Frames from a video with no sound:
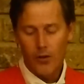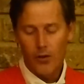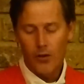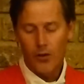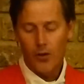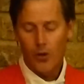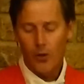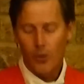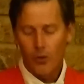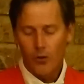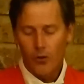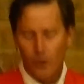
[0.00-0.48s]

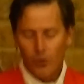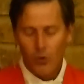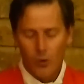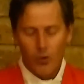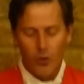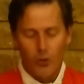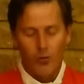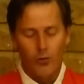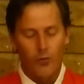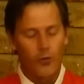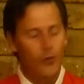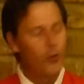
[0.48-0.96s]
sort
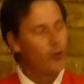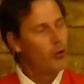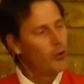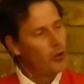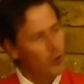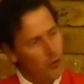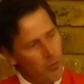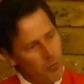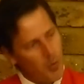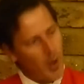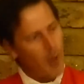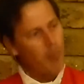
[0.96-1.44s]
of
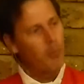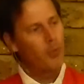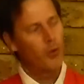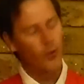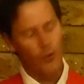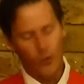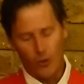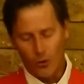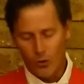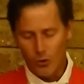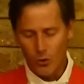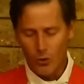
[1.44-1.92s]
soup up the
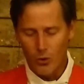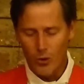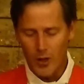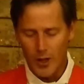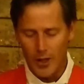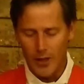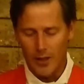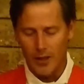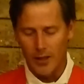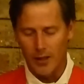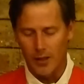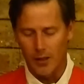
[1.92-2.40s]
story
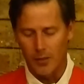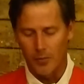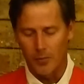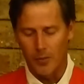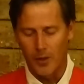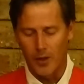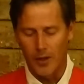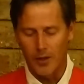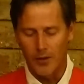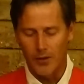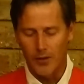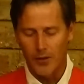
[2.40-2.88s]
a little
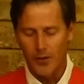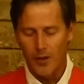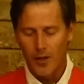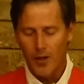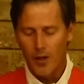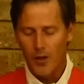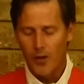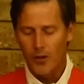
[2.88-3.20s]
bit,